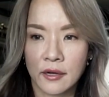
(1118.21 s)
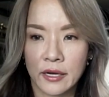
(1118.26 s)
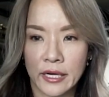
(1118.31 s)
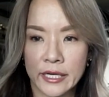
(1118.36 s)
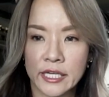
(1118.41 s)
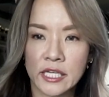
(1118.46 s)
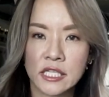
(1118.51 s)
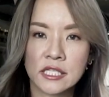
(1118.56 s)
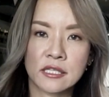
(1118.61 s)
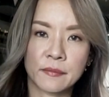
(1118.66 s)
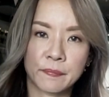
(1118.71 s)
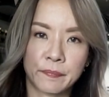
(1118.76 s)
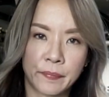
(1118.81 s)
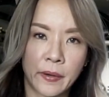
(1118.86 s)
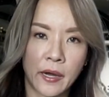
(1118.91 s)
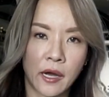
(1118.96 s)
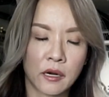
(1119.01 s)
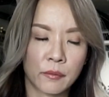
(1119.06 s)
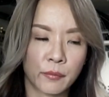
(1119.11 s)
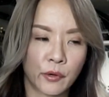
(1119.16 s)
I guess the
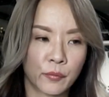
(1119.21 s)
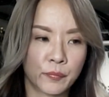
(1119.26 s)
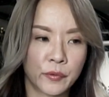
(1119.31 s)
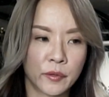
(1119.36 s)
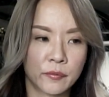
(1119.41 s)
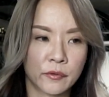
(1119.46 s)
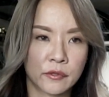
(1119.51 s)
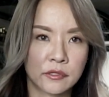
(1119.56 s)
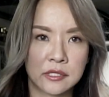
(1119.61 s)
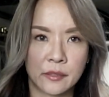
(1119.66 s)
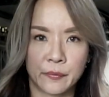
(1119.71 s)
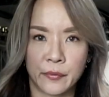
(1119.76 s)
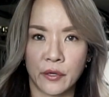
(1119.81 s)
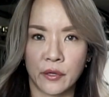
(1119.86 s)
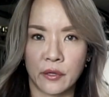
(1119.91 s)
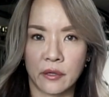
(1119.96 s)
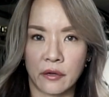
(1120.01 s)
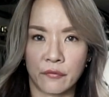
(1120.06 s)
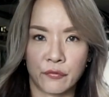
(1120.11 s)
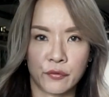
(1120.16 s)
part about everyone sleeping
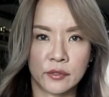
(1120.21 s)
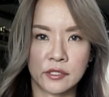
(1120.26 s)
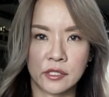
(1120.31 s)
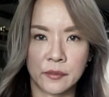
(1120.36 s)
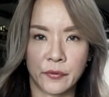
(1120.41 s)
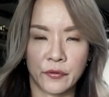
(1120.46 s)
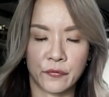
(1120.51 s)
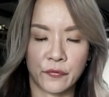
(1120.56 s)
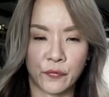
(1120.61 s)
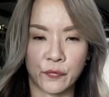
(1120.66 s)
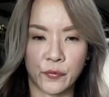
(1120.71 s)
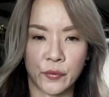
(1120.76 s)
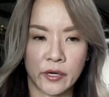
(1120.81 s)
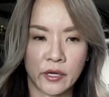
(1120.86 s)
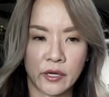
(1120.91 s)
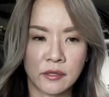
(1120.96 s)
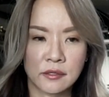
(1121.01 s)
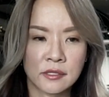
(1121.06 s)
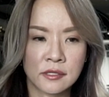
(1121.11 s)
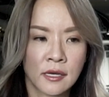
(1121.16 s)
with everyone
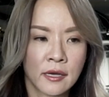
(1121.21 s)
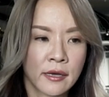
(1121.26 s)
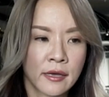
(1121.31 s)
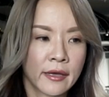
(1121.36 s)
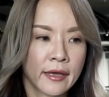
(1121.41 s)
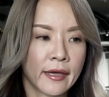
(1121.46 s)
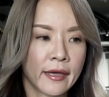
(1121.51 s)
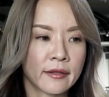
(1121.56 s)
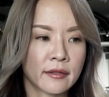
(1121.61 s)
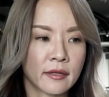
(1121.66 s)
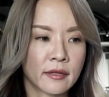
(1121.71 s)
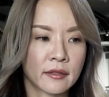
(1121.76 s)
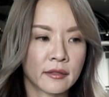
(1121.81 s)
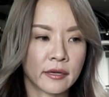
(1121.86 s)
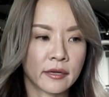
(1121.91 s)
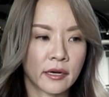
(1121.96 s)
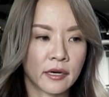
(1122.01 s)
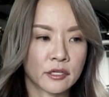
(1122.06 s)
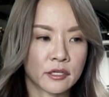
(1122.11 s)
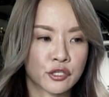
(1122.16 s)
else. And then
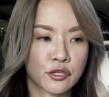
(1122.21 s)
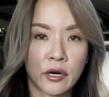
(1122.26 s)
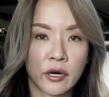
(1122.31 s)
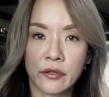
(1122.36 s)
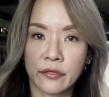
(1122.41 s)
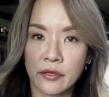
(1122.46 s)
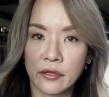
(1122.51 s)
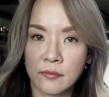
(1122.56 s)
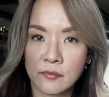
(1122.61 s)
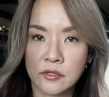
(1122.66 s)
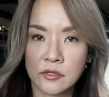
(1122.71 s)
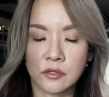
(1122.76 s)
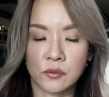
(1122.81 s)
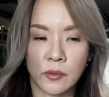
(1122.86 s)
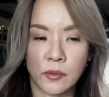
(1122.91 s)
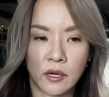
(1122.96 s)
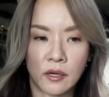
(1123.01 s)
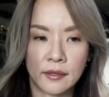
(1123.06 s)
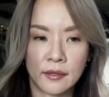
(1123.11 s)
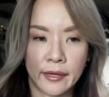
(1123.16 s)
there are drug themes as
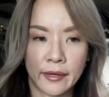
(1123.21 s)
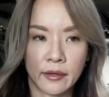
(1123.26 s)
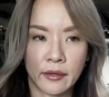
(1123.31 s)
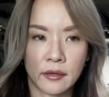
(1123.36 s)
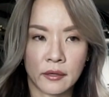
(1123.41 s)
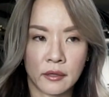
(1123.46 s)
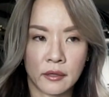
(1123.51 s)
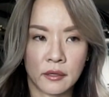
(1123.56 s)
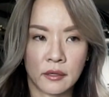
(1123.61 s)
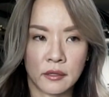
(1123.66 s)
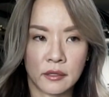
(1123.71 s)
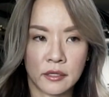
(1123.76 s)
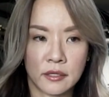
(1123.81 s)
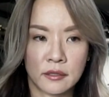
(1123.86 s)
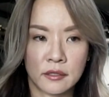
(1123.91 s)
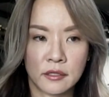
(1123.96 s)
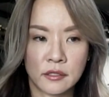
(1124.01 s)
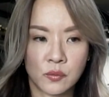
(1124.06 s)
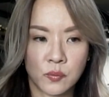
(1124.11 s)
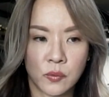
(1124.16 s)
well. Like
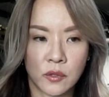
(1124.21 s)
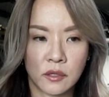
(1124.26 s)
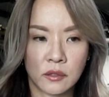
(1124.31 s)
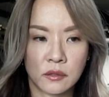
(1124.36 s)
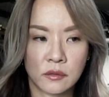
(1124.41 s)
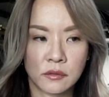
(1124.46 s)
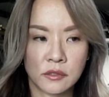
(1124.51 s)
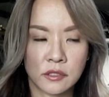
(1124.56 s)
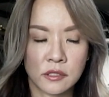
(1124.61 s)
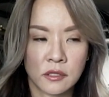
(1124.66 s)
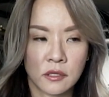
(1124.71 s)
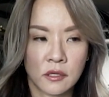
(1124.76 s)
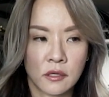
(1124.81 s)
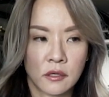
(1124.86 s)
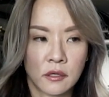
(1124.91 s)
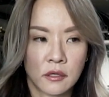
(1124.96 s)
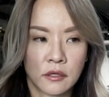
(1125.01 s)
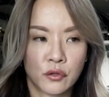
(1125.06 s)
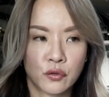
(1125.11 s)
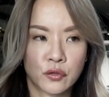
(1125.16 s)
in this world,
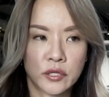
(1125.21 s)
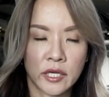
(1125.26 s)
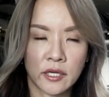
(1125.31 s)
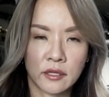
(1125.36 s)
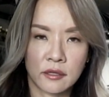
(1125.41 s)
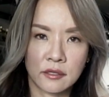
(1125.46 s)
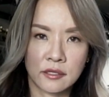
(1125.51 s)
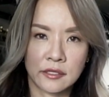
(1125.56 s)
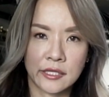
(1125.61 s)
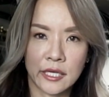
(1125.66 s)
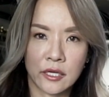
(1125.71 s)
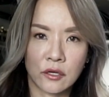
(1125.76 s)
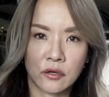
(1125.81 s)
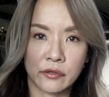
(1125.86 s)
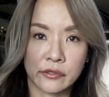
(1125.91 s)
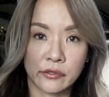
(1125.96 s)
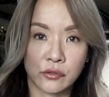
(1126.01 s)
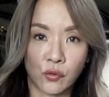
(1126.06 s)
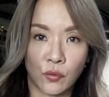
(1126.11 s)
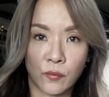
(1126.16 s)
you take this thing
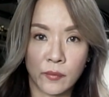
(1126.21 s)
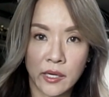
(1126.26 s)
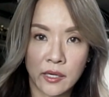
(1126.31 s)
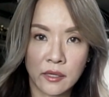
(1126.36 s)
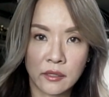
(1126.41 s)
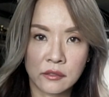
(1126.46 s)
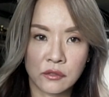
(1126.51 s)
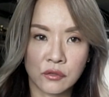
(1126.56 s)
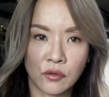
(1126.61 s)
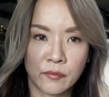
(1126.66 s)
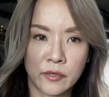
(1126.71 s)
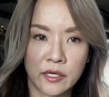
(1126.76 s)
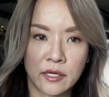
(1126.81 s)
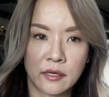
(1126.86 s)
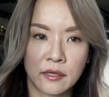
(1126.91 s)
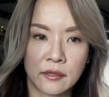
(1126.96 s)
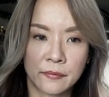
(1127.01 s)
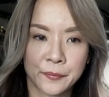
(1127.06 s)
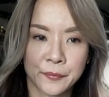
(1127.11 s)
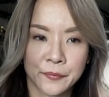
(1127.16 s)
called soma.
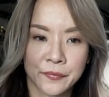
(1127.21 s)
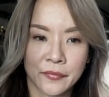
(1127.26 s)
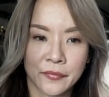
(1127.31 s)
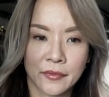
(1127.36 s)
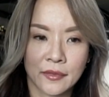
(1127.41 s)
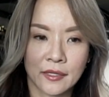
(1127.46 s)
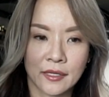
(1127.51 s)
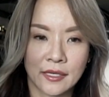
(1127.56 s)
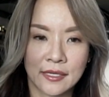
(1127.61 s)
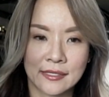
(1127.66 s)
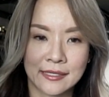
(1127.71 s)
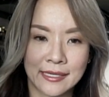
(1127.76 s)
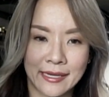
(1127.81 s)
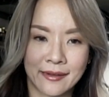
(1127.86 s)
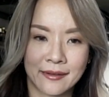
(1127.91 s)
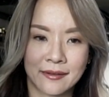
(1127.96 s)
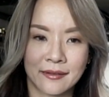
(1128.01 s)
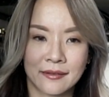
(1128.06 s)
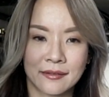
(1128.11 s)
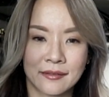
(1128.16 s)
Soma is
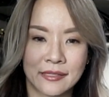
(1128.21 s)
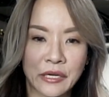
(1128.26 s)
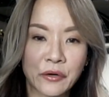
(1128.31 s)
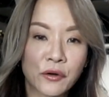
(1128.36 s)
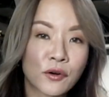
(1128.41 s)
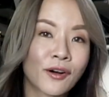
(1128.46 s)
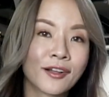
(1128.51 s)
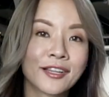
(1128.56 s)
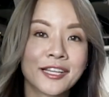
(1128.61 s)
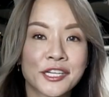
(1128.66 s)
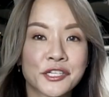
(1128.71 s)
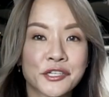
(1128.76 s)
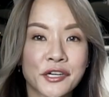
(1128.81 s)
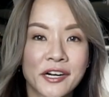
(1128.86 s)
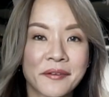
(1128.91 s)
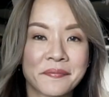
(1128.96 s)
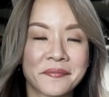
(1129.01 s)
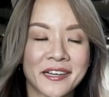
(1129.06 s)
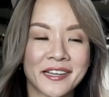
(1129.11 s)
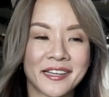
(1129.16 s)
like, they don't call it a
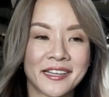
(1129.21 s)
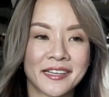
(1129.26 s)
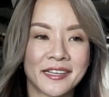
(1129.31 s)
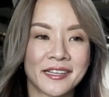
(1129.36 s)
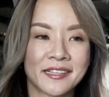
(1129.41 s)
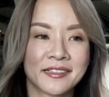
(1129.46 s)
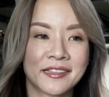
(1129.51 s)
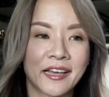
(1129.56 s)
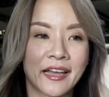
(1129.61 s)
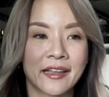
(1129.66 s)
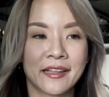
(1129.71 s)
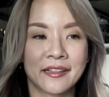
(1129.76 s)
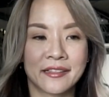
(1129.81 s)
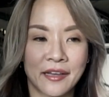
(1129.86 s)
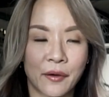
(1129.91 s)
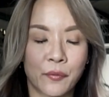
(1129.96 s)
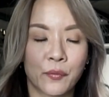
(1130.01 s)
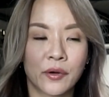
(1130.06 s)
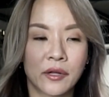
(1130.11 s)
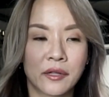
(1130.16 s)
drug, but in
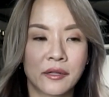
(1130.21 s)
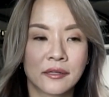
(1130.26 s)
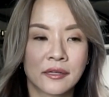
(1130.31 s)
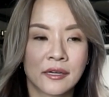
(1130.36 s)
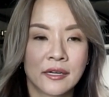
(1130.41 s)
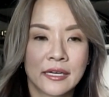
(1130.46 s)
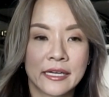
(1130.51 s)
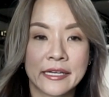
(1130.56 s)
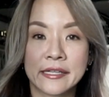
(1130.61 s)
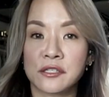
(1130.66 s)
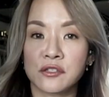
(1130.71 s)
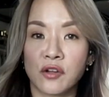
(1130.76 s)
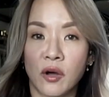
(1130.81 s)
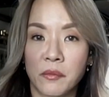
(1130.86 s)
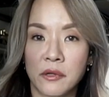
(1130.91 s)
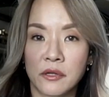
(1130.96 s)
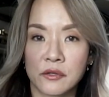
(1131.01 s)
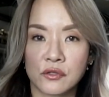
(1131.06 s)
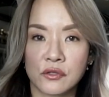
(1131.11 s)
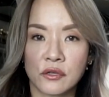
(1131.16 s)
that world, it's
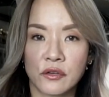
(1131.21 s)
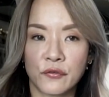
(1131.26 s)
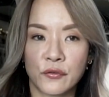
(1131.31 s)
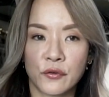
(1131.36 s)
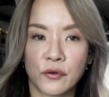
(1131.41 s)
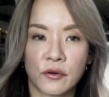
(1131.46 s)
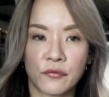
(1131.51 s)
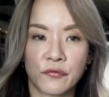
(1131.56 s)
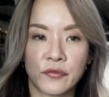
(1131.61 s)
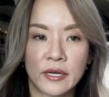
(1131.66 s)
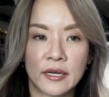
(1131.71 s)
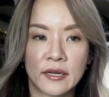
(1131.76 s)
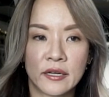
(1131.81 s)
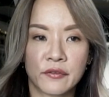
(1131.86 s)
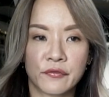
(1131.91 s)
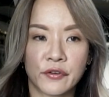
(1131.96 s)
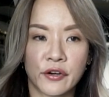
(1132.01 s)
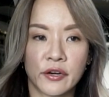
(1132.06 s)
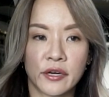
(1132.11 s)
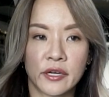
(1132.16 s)
normal. So if you are
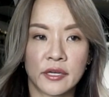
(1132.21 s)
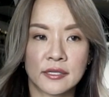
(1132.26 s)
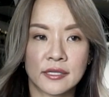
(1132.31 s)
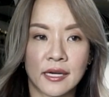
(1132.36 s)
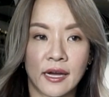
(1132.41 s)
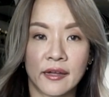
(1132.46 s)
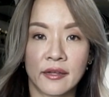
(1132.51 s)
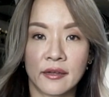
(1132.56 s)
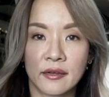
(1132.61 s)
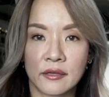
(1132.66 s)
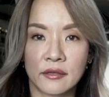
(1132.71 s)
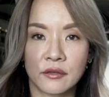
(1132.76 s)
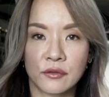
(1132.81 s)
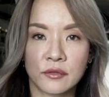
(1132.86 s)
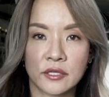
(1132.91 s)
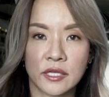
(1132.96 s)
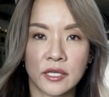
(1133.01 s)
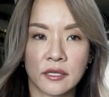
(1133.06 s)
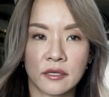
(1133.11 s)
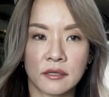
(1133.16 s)
feeling very tired, you
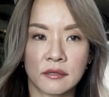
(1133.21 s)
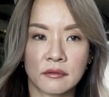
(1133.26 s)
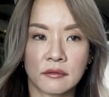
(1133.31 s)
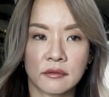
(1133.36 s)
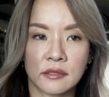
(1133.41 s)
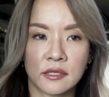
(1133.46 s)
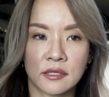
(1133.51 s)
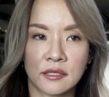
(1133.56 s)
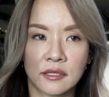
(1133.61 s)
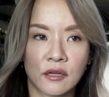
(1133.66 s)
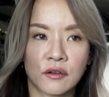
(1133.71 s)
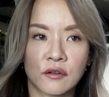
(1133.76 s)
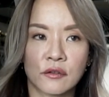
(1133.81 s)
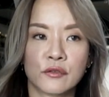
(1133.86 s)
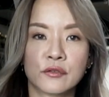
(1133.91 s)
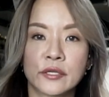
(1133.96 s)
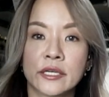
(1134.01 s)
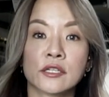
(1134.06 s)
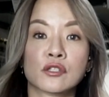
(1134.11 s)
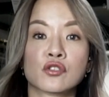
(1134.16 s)
take
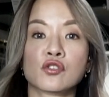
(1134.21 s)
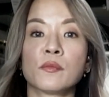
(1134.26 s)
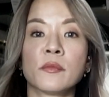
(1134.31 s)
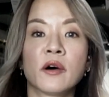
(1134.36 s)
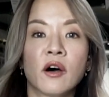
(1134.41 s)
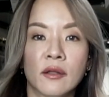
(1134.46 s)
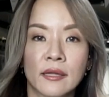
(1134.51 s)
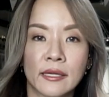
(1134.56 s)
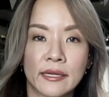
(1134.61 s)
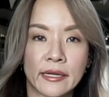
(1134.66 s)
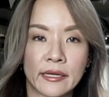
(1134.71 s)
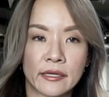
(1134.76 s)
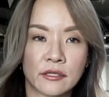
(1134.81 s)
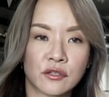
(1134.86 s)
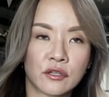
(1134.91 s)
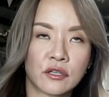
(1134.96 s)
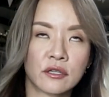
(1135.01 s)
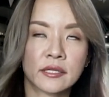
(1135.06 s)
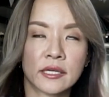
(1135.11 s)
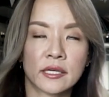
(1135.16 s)
a soma holiday.
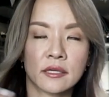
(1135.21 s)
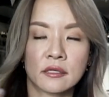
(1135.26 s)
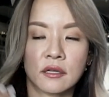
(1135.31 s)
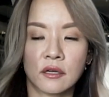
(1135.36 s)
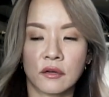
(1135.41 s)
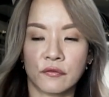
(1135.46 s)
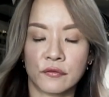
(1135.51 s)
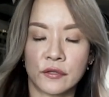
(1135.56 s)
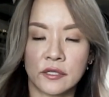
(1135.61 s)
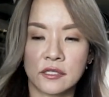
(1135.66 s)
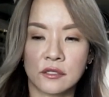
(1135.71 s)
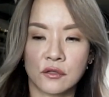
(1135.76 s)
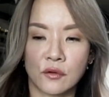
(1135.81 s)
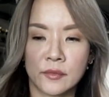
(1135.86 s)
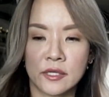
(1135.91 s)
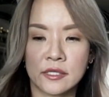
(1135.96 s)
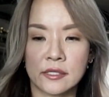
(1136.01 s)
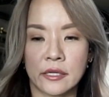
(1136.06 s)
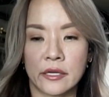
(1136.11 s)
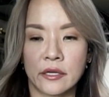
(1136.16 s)
So you take a lot of these
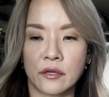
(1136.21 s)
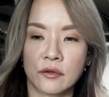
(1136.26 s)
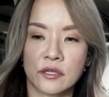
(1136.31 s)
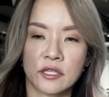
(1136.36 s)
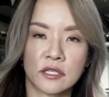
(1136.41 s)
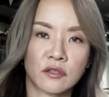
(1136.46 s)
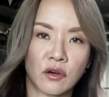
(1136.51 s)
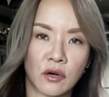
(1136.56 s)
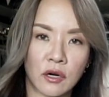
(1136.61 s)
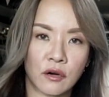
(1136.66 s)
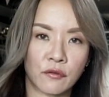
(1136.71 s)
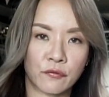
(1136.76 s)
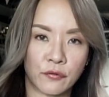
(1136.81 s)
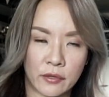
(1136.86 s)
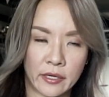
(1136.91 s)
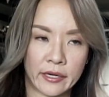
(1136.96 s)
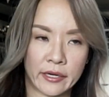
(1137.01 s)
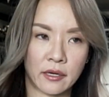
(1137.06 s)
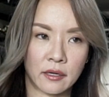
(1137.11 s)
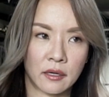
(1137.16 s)
somas and then you just knock out
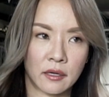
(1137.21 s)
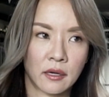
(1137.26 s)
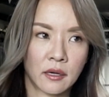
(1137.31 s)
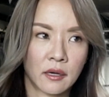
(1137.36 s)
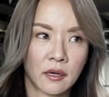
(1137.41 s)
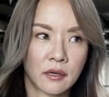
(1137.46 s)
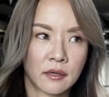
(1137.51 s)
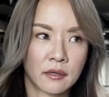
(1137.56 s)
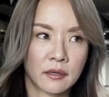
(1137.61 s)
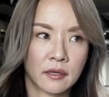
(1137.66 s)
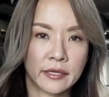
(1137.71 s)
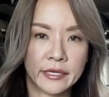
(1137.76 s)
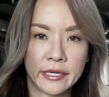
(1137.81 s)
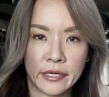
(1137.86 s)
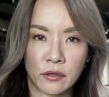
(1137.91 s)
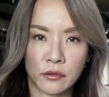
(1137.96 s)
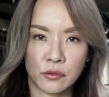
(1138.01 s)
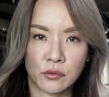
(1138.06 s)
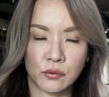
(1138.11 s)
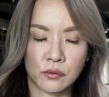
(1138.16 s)
for like a
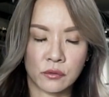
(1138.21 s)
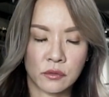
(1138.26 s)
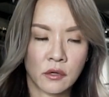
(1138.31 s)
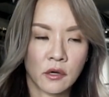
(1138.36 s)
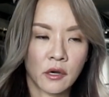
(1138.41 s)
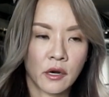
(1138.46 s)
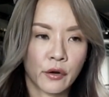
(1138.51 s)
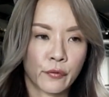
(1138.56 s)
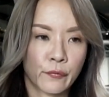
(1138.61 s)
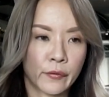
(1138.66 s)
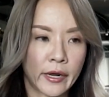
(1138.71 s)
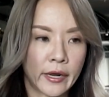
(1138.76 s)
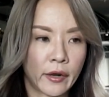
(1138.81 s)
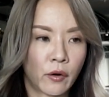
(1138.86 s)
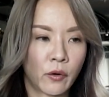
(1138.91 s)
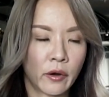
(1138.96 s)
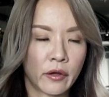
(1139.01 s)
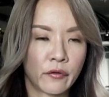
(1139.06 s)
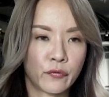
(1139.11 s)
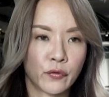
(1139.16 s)
day or two. Right,
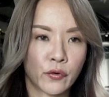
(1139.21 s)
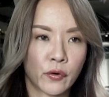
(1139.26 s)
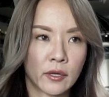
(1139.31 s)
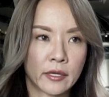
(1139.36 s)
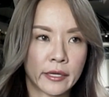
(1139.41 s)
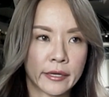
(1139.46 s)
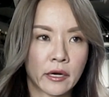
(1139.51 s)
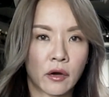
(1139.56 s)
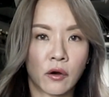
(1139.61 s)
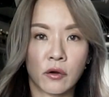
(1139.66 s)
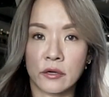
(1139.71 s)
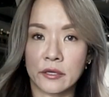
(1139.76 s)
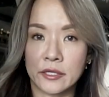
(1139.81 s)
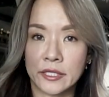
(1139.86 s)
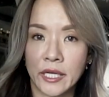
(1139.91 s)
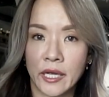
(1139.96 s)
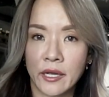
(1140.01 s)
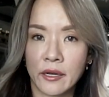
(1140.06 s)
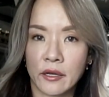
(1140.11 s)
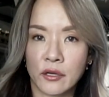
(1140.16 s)
or if you're like out on a
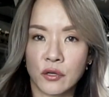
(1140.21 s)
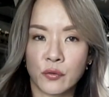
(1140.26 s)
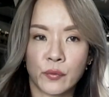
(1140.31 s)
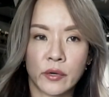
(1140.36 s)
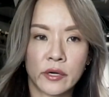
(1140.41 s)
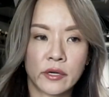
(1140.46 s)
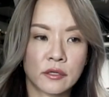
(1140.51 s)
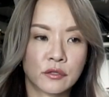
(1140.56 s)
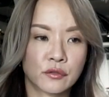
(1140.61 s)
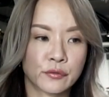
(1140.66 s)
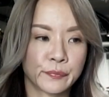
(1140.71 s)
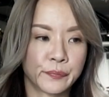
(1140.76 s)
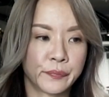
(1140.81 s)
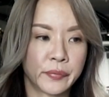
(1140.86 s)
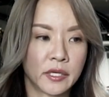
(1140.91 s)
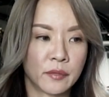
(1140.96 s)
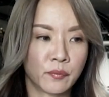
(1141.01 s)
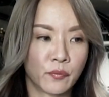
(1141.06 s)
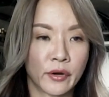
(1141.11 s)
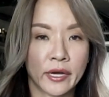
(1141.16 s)
date and you want it to
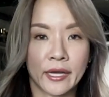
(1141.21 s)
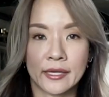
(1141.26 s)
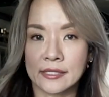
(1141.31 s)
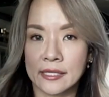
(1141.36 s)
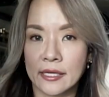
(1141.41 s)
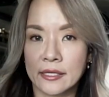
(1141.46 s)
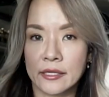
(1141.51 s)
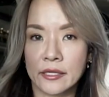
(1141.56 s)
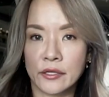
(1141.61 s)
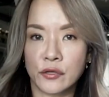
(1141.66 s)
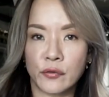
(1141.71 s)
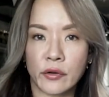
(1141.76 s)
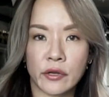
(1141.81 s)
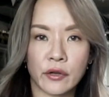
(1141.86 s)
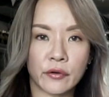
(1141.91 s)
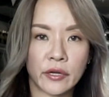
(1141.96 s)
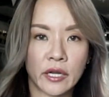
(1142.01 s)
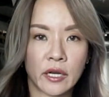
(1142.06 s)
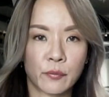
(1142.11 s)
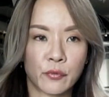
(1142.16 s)
be more exciting, you and
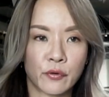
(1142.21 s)
your date